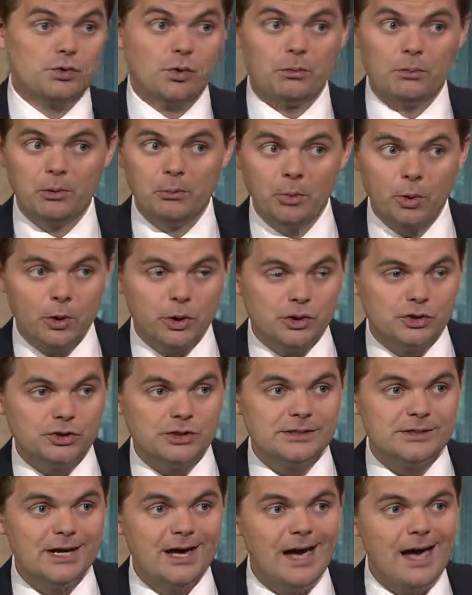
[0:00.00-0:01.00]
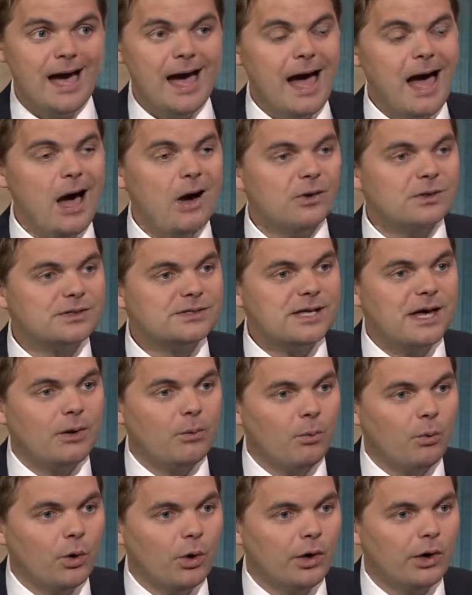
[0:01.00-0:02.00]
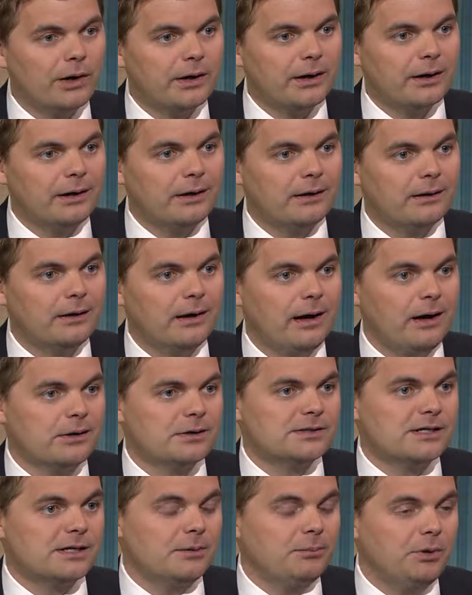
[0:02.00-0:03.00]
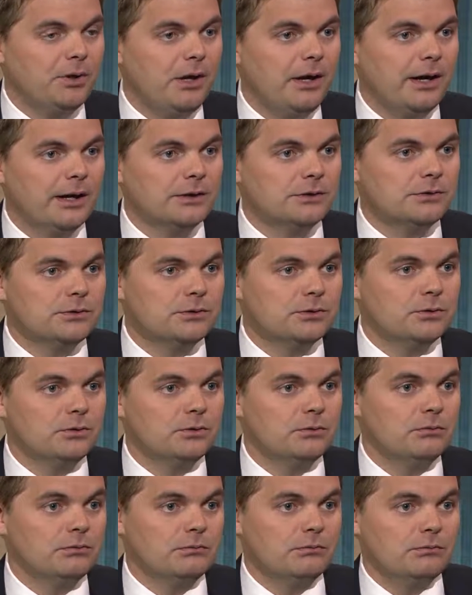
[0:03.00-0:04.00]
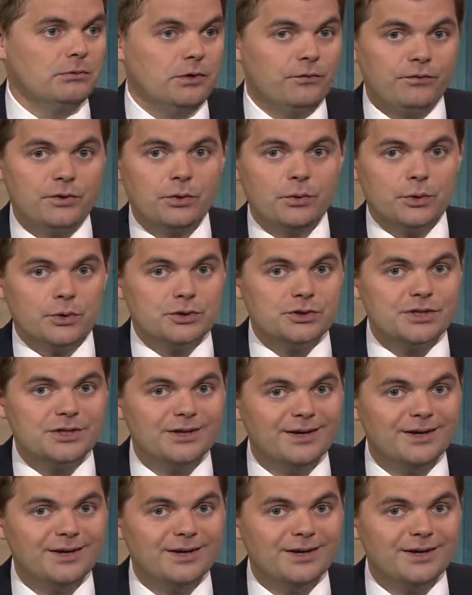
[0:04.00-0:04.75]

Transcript: normal mortgages. How does that work, and how does that apply to the viewers?